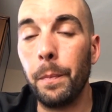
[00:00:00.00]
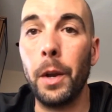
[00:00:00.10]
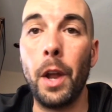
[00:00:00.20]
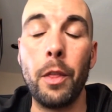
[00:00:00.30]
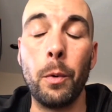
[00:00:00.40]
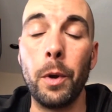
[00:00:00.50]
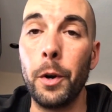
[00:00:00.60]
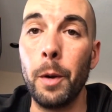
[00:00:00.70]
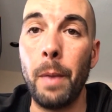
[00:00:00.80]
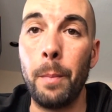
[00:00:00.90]
Another one
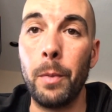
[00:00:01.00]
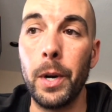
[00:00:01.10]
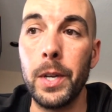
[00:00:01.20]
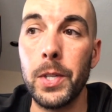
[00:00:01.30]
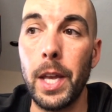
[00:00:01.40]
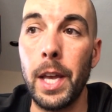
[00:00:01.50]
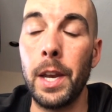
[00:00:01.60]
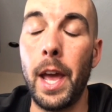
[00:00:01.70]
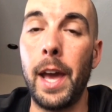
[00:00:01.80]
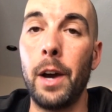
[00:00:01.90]
to remember is
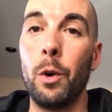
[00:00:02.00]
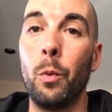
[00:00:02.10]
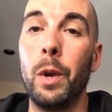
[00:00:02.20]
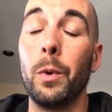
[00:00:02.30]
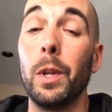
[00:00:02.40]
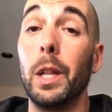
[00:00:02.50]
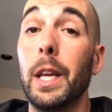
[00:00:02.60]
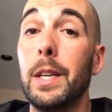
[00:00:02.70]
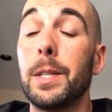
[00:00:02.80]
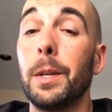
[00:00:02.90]
inhale, we
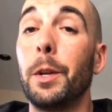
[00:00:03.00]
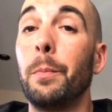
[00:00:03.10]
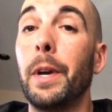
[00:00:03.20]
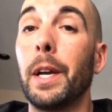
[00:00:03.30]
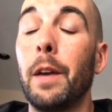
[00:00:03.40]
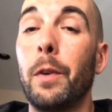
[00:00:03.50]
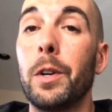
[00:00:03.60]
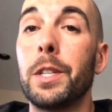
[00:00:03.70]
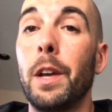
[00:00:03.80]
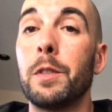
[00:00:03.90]
release a little bit, give
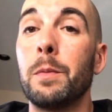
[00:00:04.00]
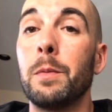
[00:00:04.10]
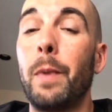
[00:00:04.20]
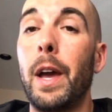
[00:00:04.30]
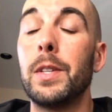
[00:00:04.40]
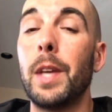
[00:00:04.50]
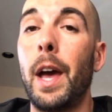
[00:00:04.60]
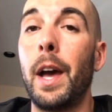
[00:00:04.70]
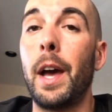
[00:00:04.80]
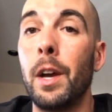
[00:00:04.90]
ourselves some space.
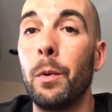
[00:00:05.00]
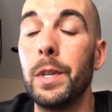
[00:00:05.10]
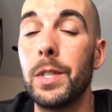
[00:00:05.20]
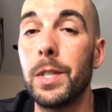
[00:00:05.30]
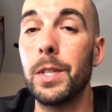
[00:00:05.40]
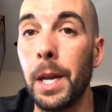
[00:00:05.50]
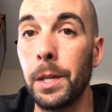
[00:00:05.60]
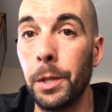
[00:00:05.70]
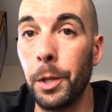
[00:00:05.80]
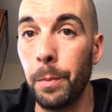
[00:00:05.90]
Exhale, we
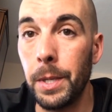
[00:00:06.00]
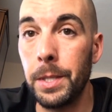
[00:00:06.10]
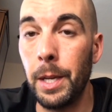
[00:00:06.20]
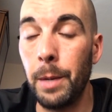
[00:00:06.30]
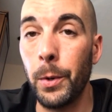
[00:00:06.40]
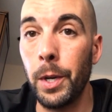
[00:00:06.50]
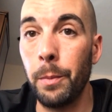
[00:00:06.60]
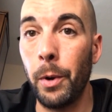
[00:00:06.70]
sink a little bit deeper into